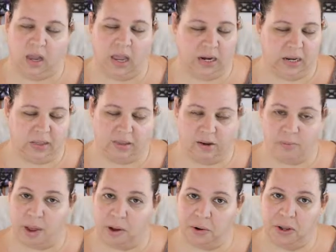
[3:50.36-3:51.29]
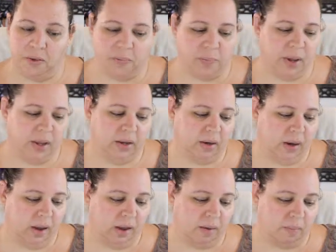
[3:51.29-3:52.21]
anything about it, but
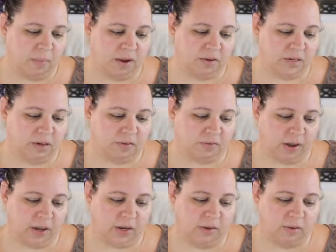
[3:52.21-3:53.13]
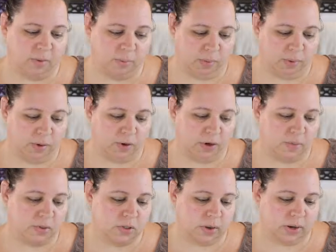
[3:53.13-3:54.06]
I did find the BB
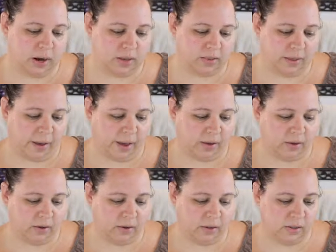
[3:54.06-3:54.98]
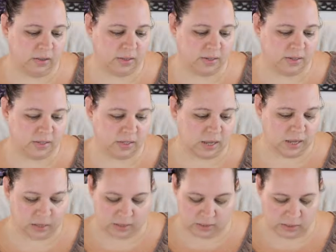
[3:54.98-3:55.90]
cream, so I got that. This
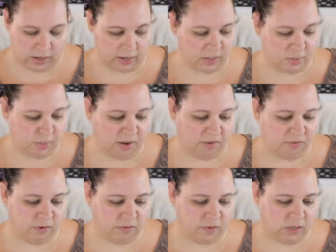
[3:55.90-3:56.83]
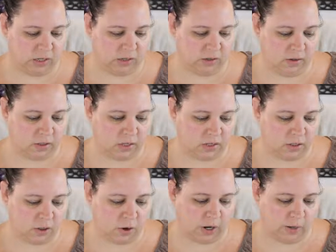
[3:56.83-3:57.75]
says SPF 15
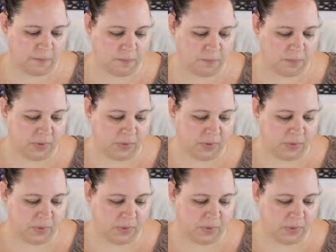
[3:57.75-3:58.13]
sunscreen.